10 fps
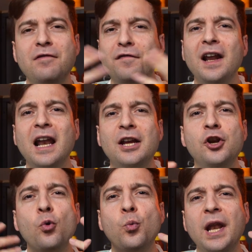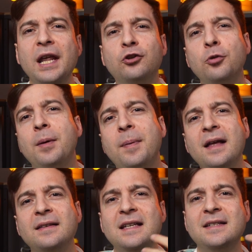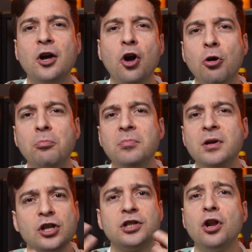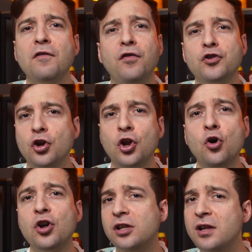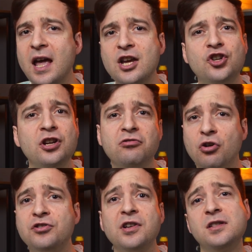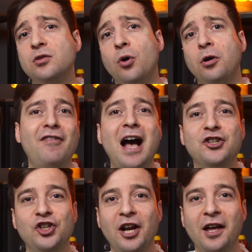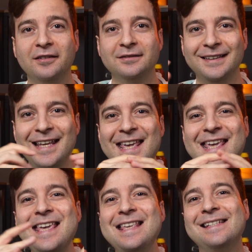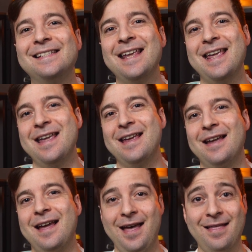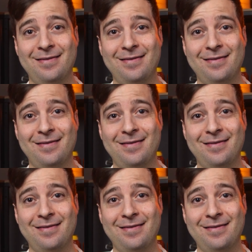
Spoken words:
you feel like not willing to prepare these at home, just look for your local Asian grocery store. Facile, easy, e